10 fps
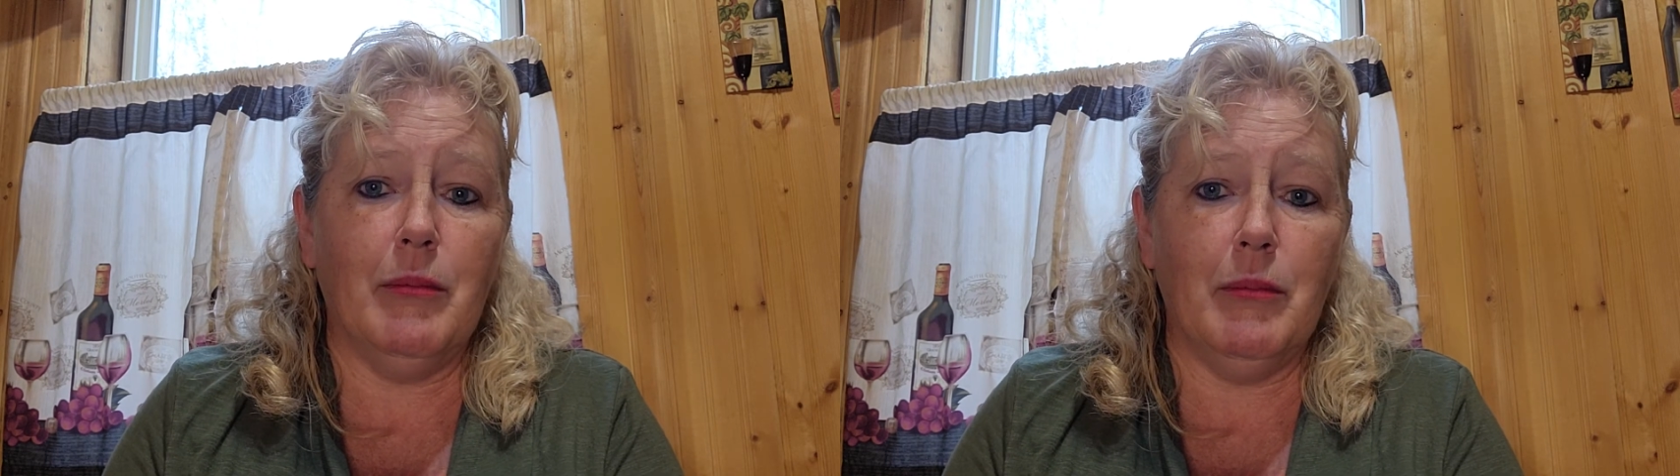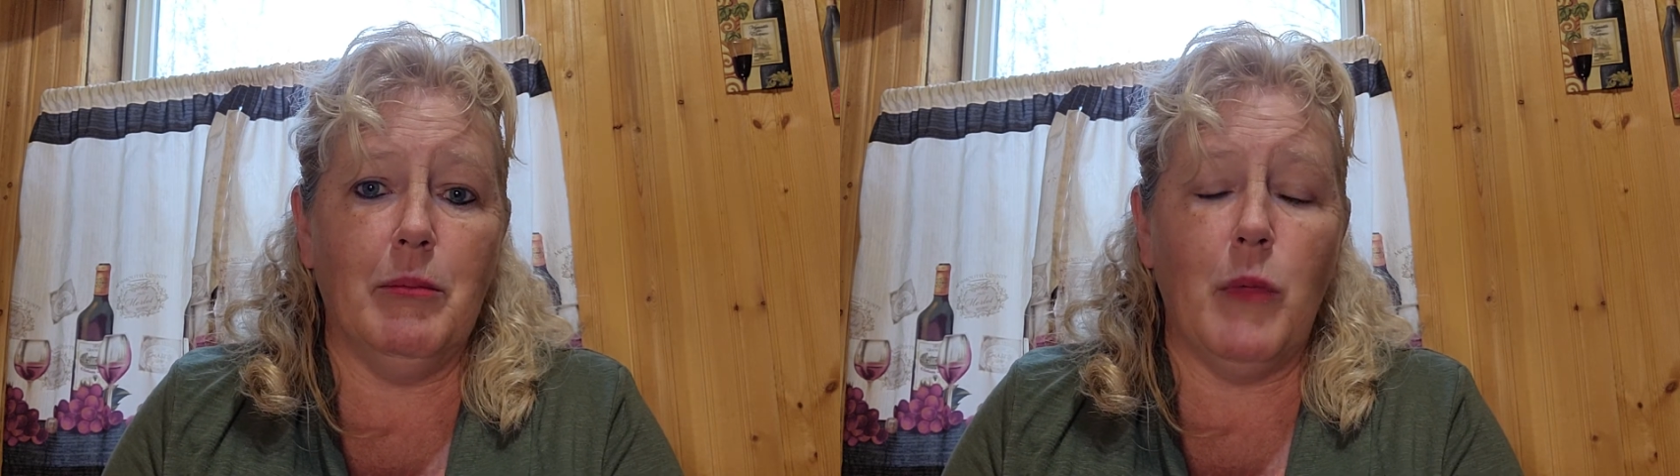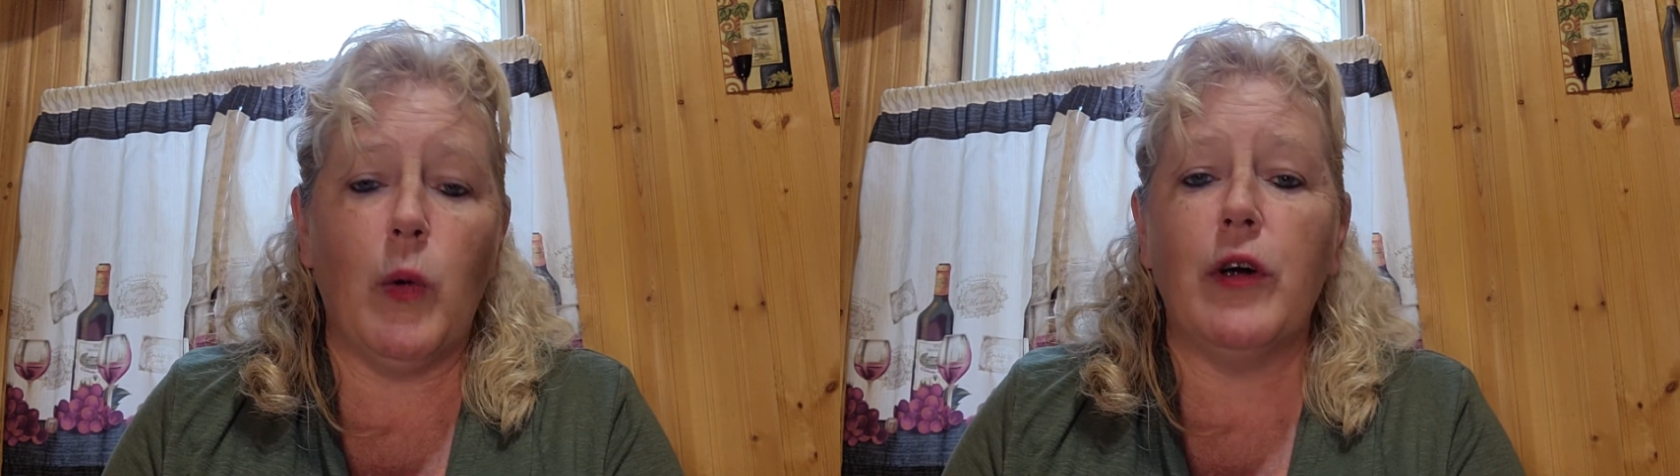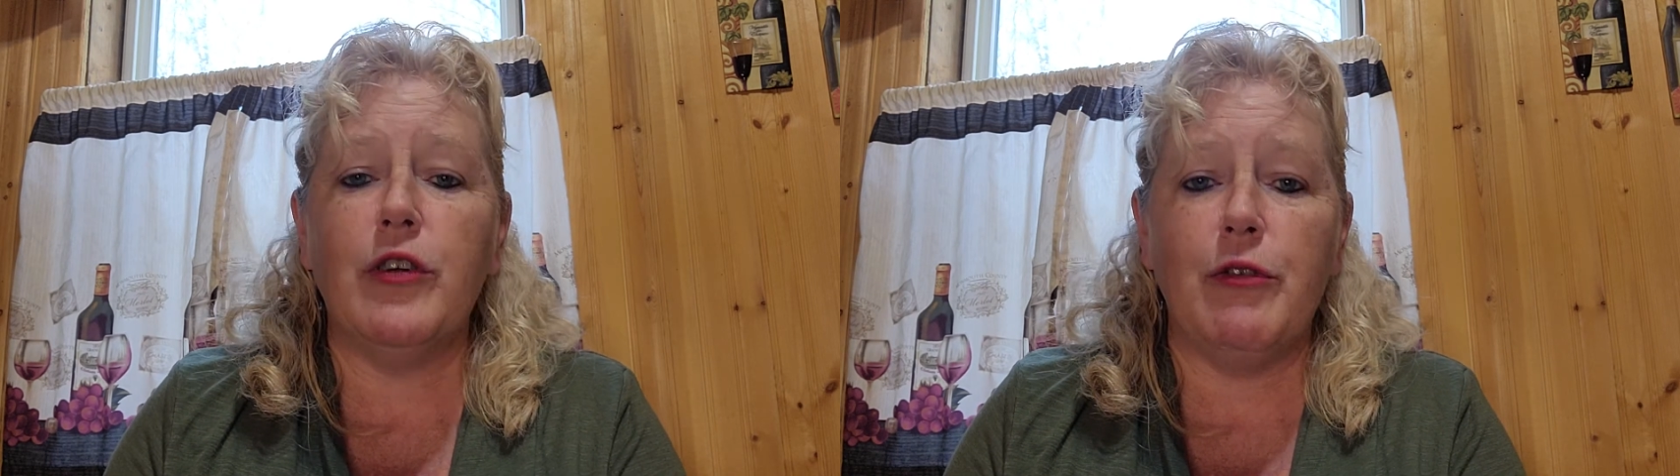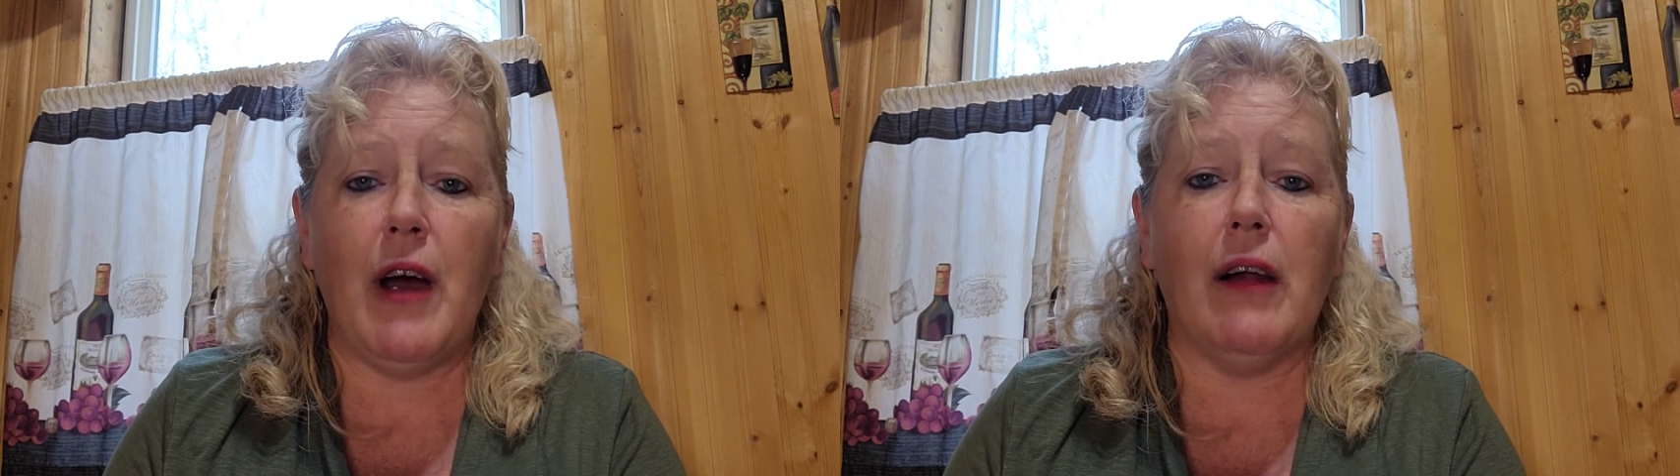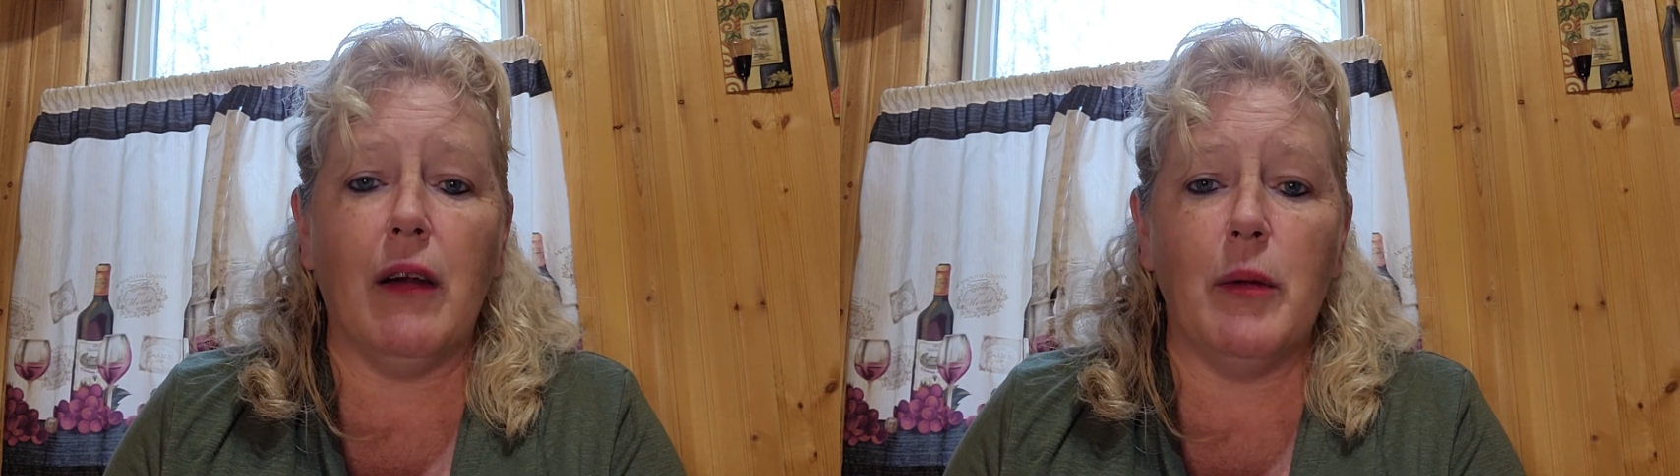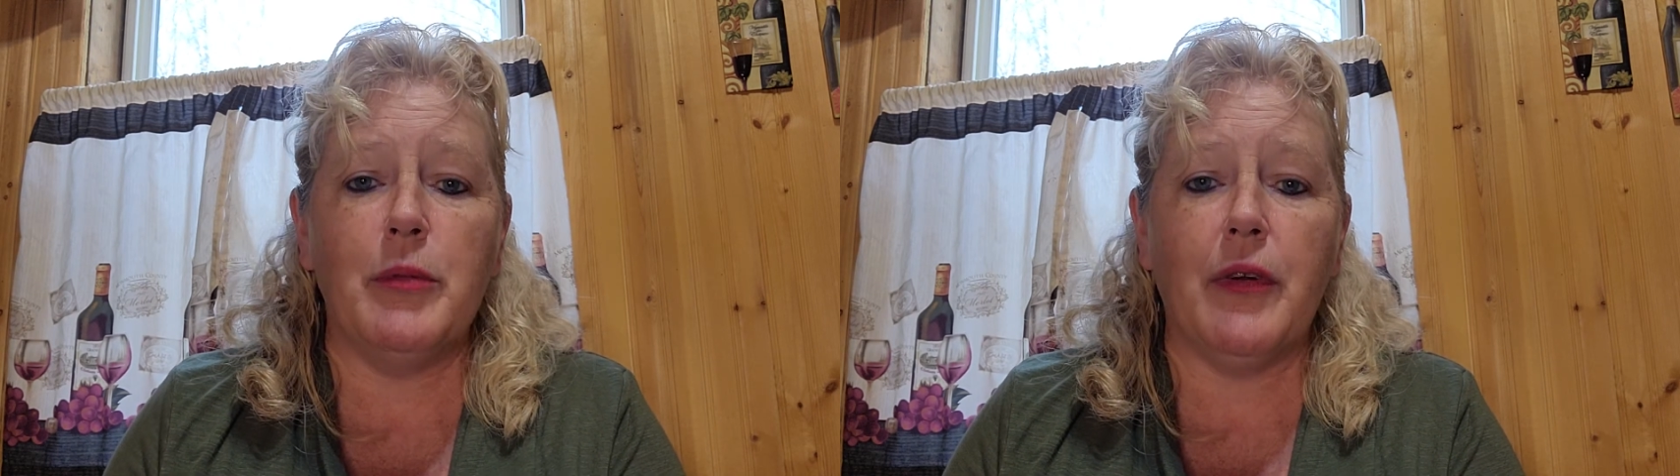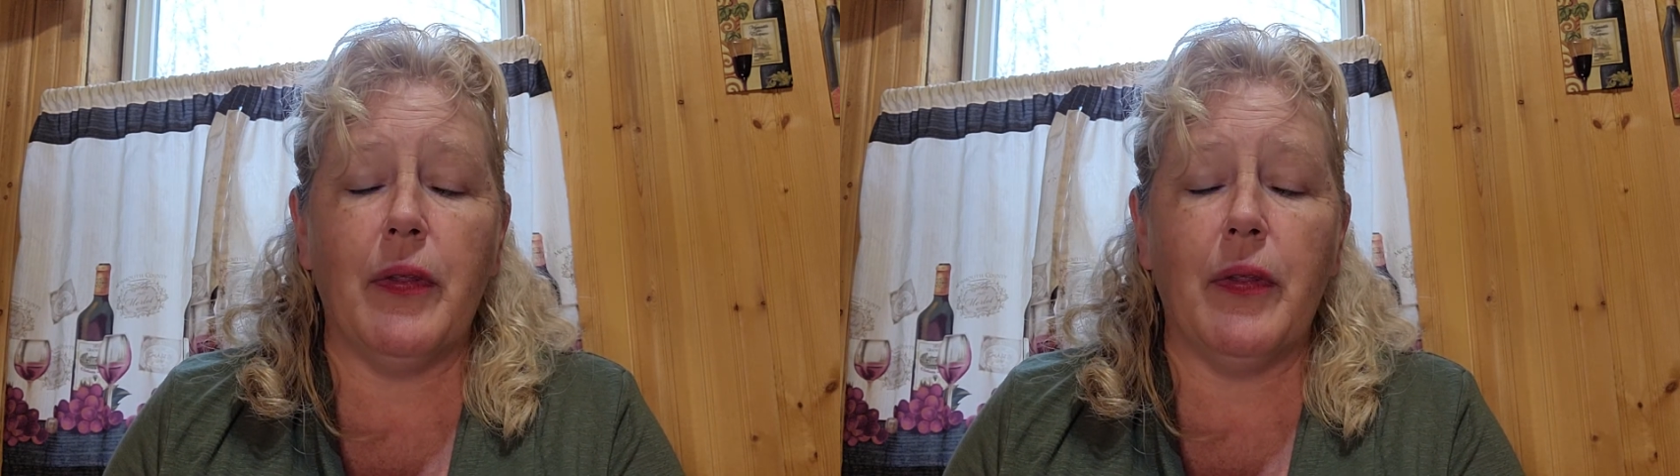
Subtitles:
more developed